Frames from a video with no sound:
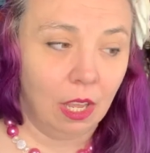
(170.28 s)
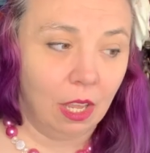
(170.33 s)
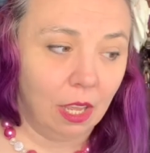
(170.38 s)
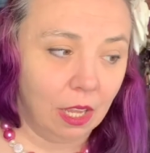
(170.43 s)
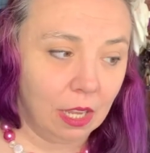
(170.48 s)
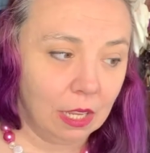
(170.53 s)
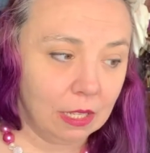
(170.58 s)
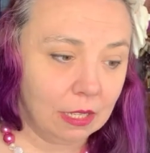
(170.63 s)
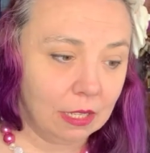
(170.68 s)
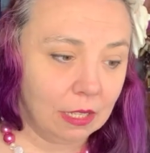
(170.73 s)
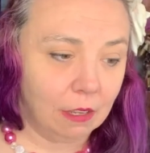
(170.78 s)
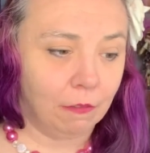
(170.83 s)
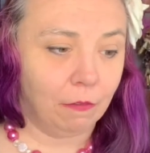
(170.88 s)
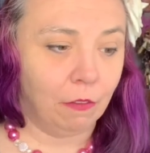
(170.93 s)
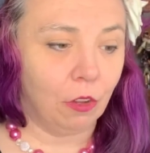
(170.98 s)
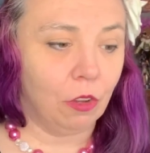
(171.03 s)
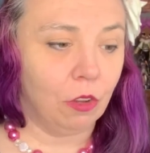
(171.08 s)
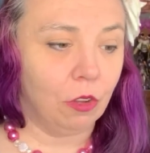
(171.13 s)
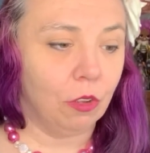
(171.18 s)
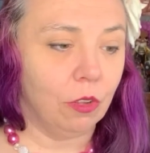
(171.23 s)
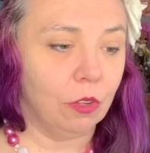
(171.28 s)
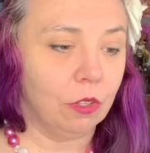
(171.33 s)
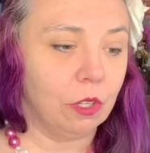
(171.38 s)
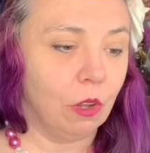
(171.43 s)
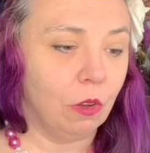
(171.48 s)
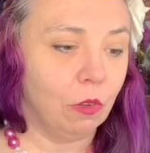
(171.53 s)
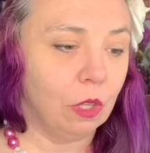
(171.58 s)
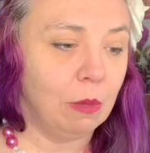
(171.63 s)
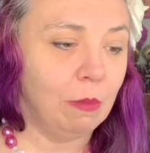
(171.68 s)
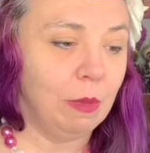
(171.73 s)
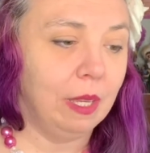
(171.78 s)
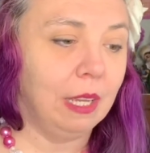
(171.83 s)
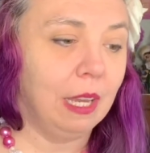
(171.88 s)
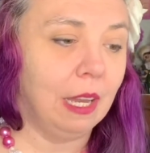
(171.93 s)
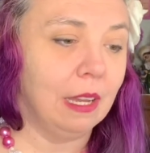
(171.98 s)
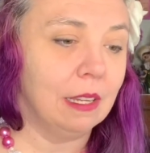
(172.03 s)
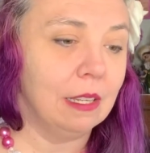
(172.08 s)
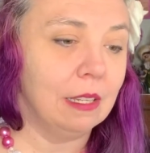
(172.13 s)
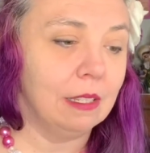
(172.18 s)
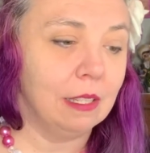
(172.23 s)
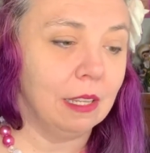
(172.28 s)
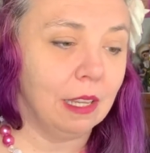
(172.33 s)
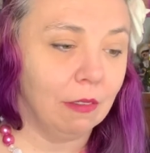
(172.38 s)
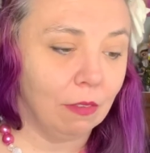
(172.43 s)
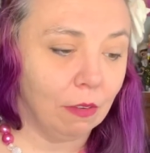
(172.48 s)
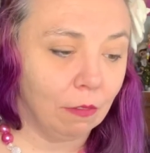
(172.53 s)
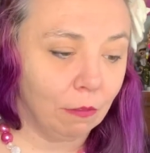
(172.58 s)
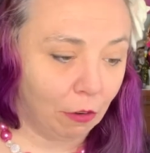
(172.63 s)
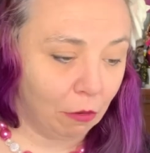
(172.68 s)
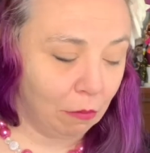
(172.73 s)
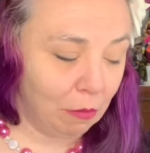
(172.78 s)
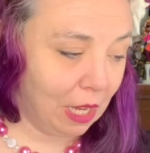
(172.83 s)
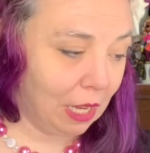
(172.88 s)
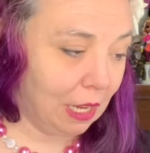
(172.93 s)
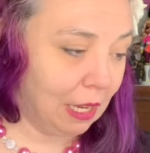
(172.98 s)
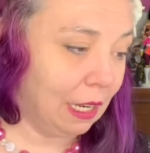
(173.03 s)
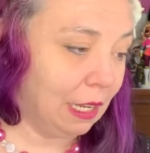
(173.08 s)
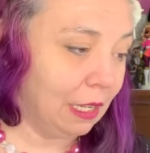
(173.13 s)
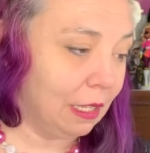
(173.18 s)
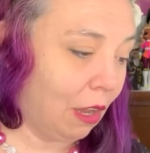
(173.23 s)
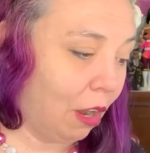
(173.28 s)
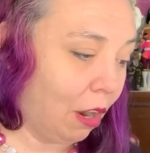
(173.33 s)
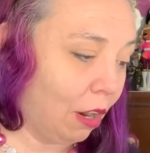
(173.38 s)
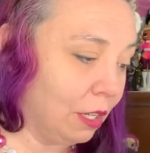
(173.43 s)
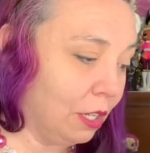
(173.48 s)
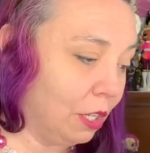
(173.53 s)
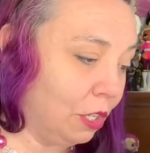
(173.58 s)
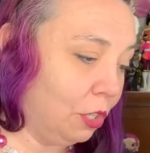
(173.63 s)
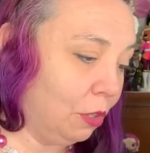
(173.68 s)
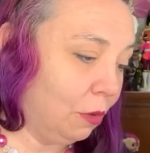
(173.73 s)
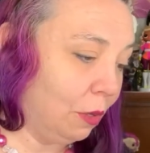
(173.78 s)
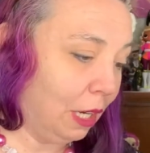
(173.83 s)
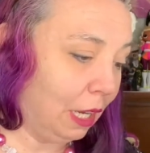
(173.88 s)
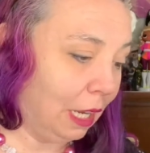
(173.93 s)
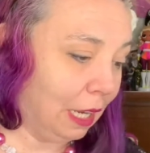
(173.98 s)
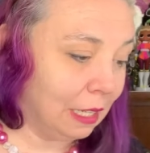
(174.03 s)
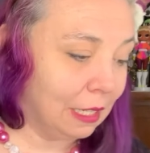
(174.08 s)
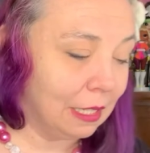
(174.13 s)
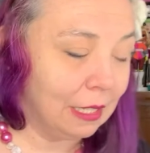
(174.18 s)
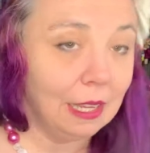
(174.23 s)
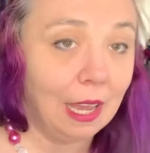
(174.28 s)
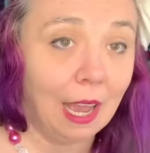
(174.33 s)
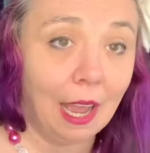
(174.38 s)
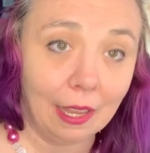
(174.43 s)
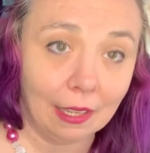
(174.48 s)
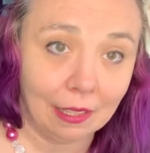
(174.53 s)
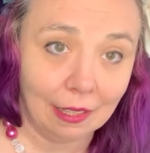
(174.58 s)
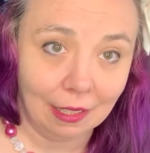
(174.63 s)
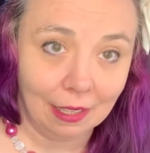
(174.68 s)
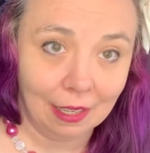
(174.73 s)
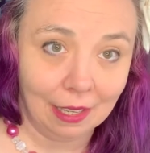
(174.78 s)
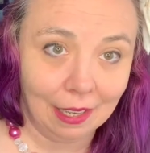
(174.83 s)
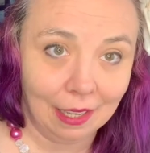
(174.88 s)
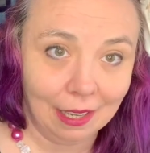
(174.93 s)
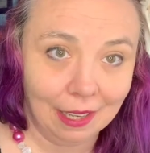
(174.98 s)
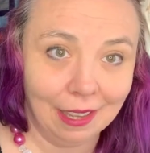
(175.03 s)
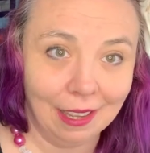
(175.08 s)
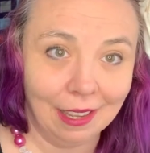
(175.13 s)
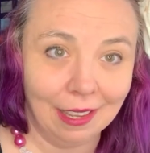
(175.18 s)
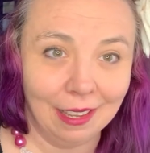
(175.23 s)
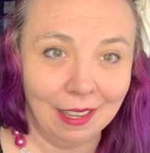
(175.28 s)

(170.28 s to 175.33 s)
is difficult only because even for me, it is hard to do it exactly.